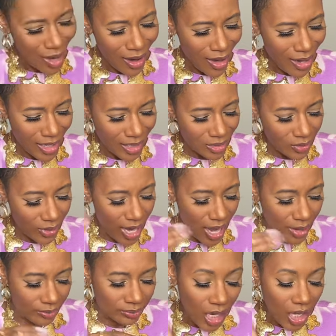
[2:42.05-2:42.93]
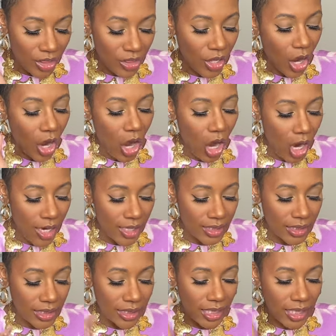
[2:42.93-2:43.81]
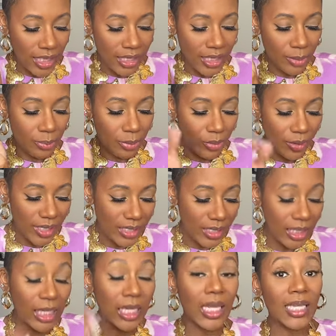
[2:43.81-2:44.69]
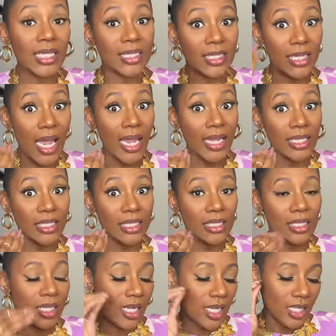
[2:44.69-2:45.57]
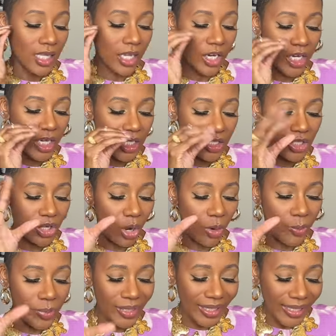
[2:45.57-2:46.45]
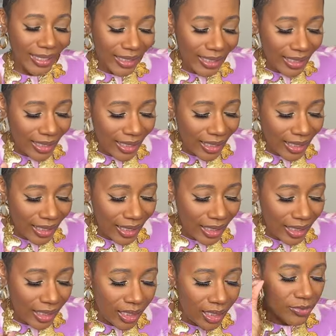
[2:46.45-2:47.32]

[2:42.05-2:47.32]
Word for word: And that's okay. The hearts, the printing is nice. There is no bleeding.